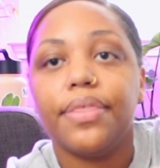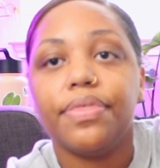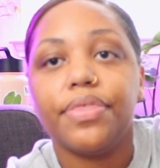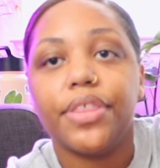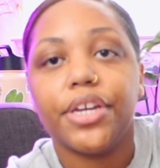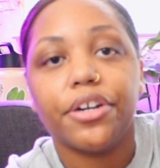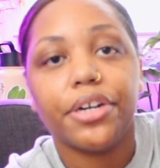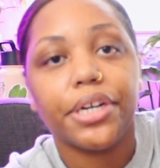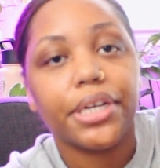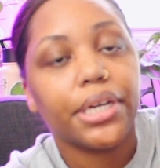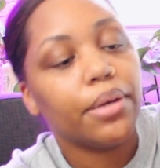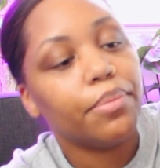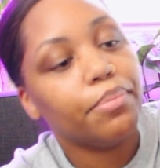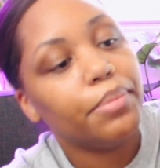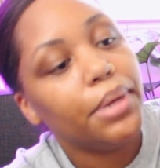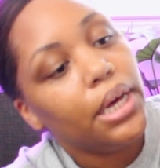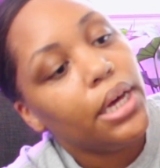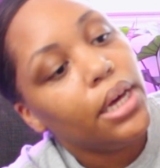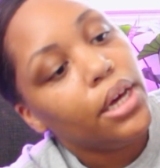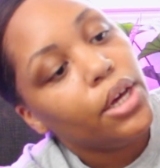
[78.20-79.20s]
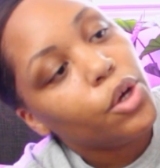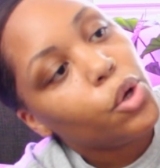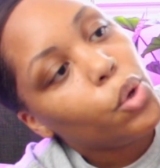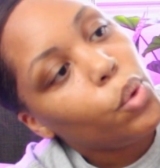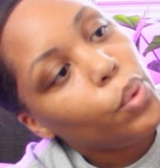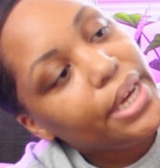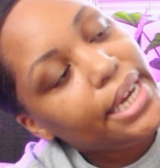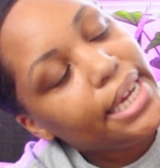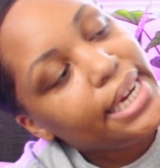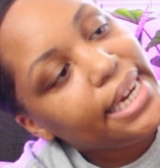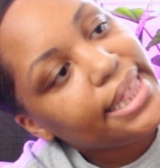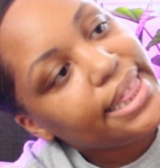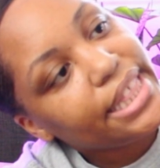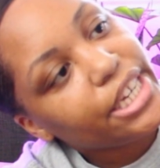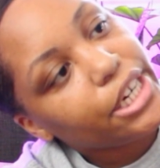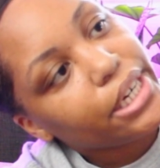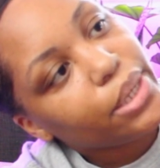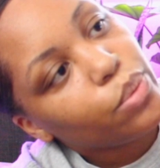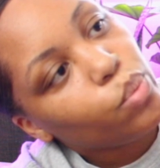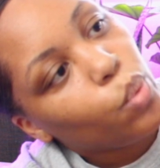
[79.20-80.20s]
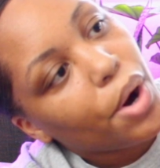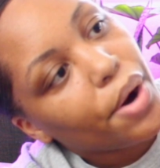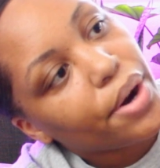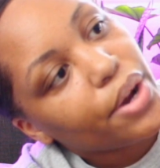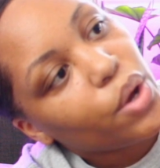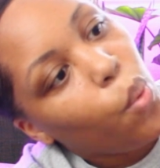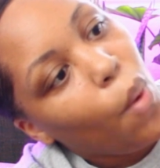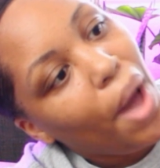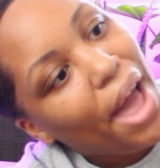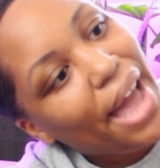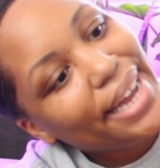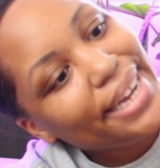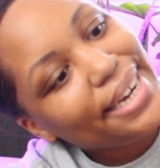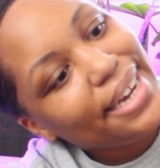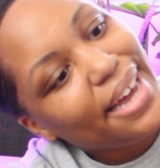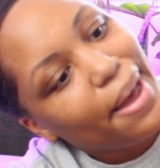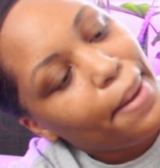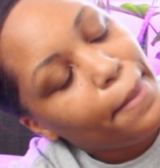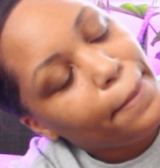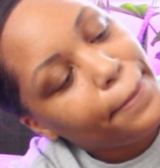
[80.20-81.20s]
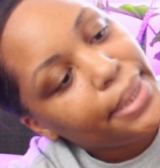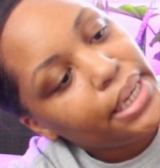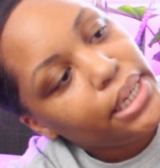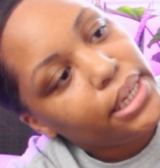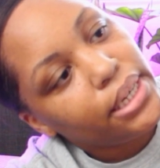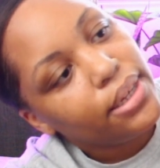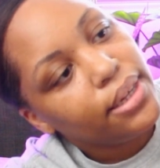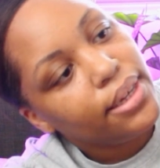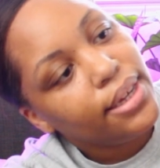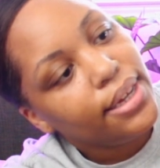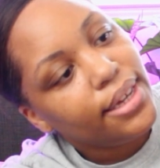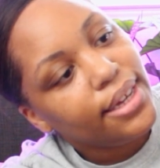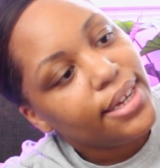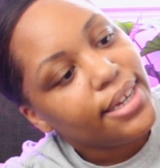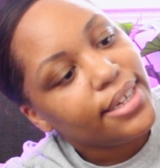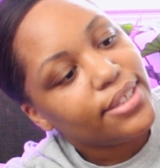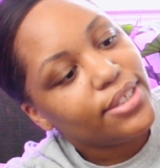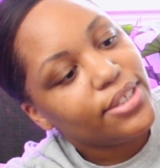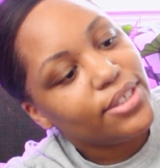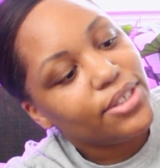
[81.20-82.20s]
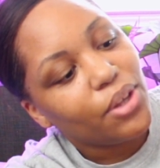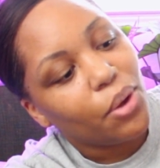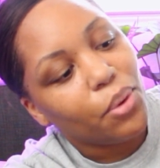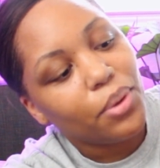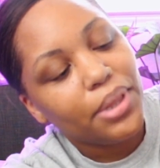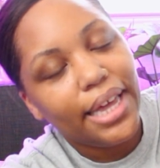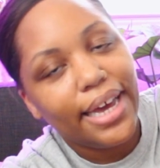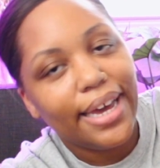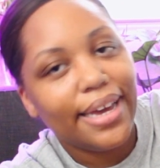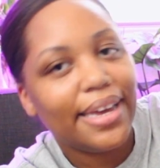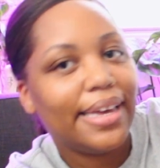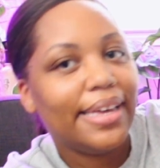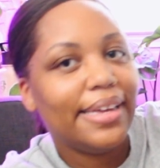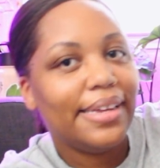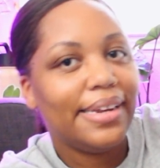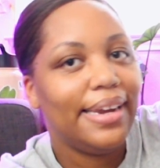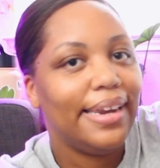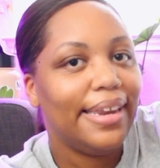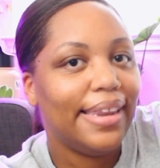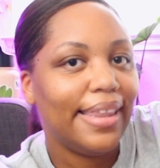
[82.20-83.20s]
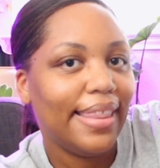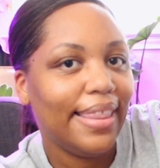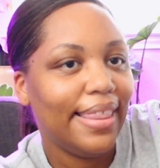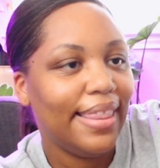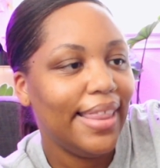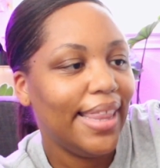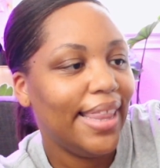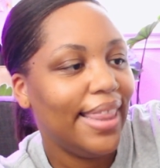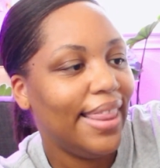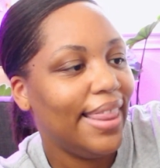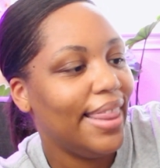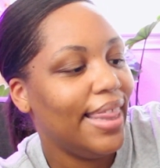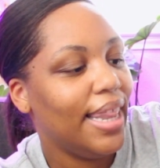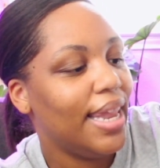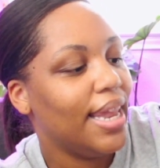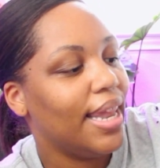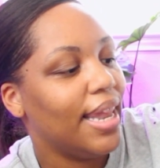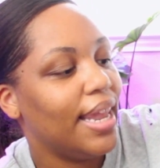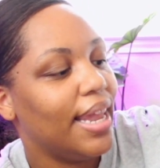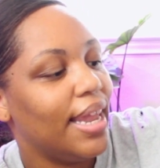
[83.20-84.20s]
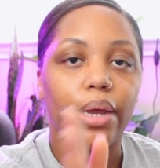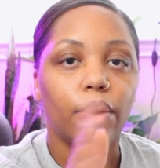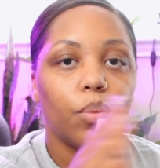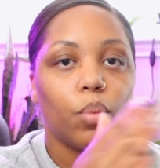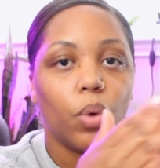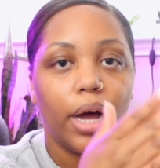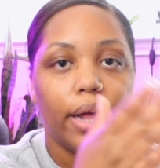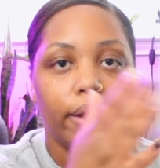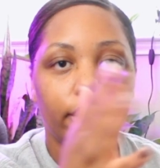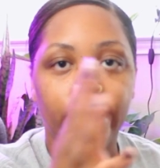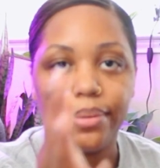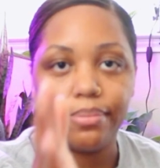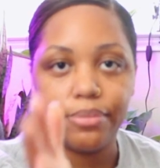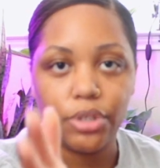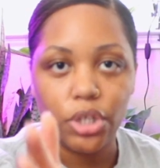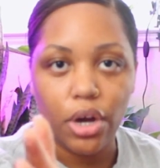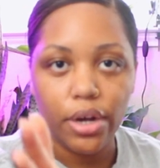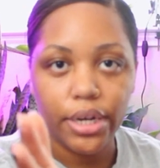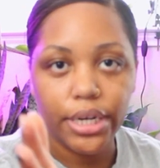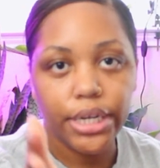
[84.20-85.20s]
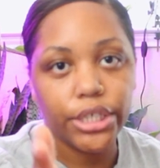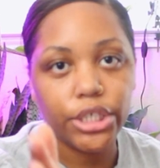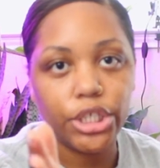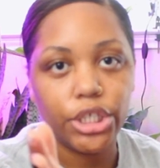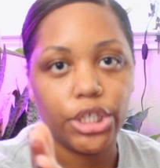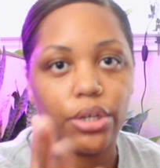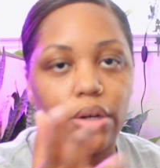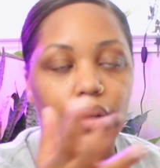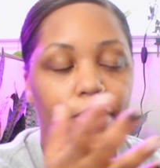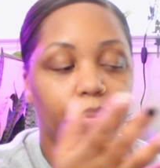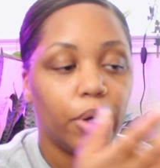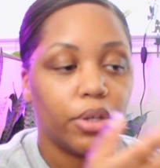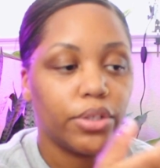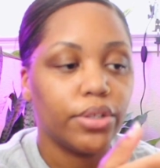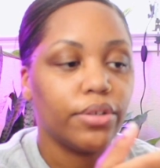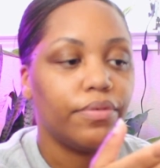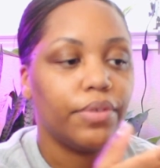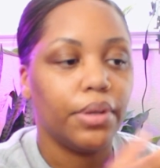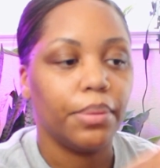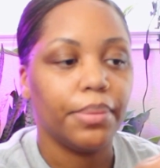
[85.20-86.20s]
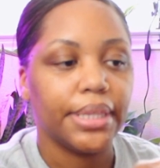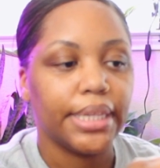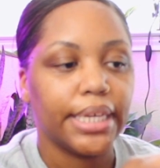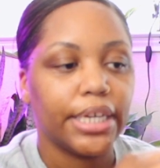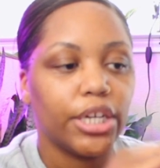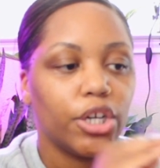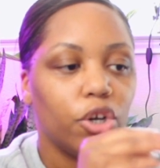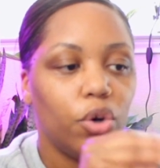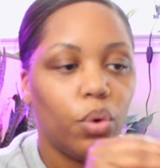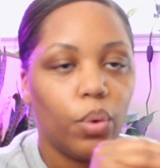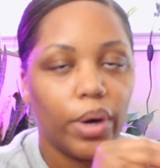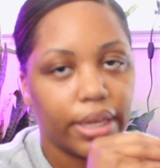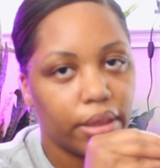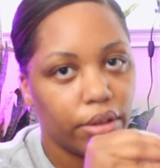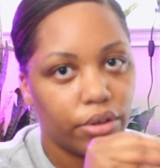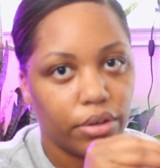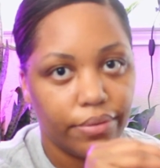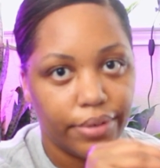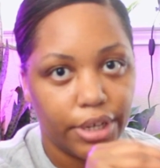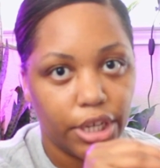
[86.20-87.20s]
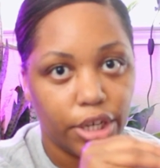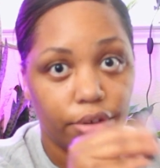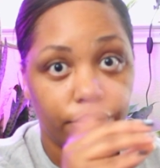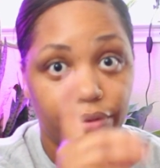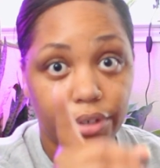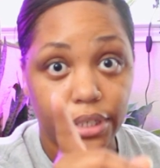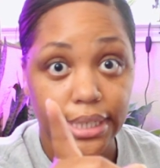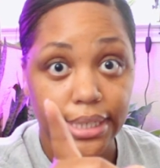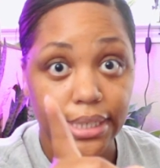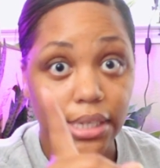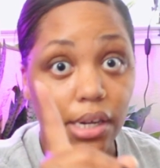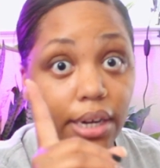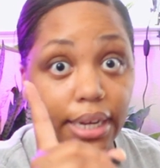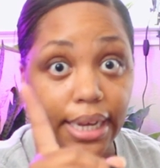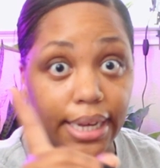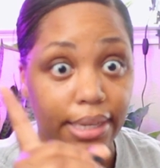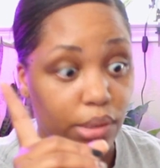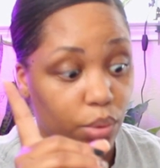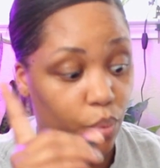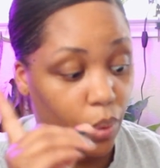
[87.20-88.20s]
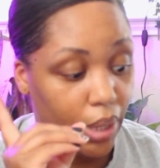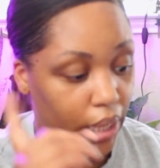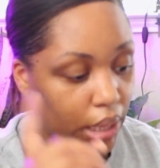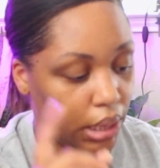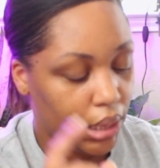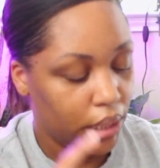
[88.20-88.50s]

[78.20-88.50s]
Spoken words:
Anthurium, Queen Anthurium Queenum. It's so like, ooh. And while I'm talking to you, I'm also filming like a quick little video for TikTok as well.